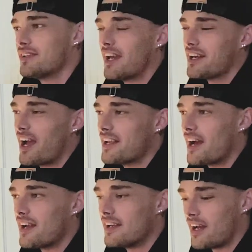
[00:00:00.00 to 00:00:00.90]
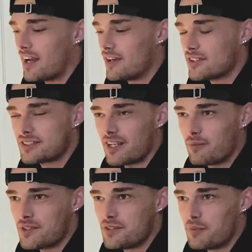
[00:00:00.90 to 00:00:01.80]
yeah, I understand
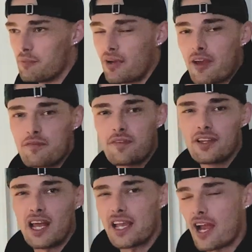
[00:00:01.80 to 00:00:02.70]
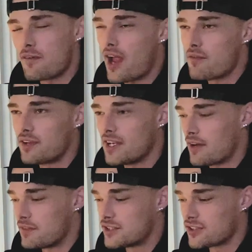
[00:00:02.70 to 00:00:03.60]
what you mean, but I feel like
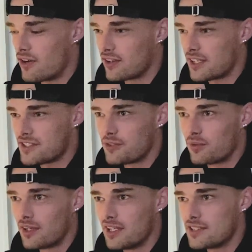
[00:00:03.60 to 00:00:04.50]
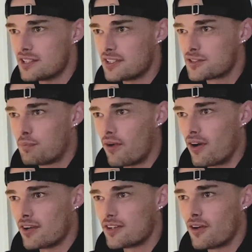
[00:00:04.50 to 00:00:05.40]
every song that you release, it's
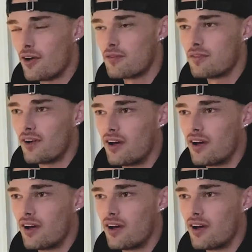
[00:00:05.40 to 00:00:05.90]
part of